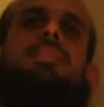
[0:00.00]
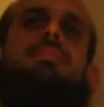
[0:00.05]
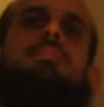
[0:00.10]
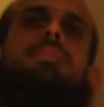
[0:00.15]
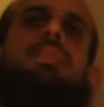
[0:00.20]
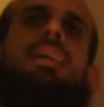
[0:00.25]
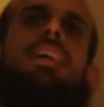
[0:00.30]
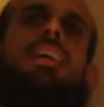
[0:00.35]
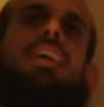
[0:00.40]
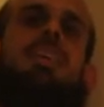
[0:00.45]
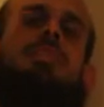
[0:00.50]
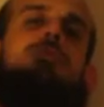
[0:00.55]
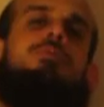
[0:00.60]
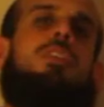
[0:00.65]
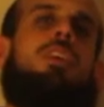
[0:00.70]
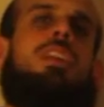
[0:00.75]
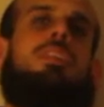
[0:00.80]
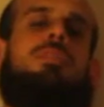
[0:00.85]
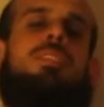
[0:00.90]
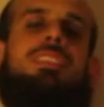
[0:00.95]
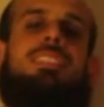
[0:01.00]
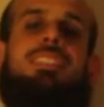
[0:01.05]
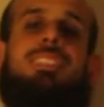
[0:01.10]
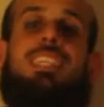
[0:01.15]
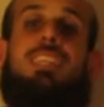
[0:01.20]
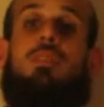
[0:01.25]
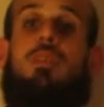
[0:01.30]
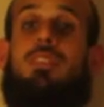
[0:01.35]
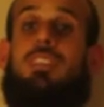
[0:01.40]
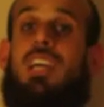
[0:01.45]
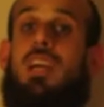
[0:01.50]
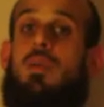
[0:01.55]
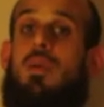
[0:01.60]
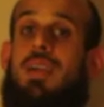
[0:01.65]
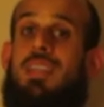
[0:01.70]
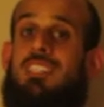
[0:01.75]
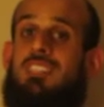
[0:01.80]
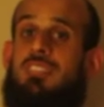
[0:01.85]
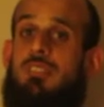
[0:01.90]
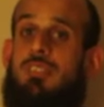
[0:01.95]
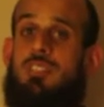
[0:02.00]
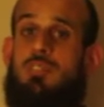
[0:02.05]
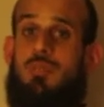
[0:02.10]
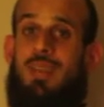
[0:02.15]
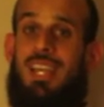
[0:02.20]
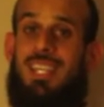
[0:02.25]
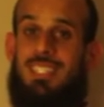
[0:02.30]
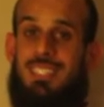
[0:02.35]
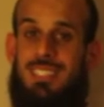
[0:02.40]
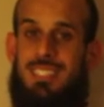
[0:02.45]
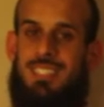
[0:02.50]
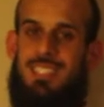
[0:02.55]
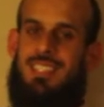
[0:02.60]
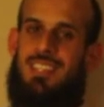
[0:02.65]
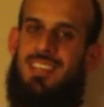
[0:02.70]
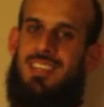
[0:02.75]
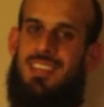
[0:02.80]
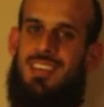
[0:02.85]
be in front of a Tyrannosaurus Rex,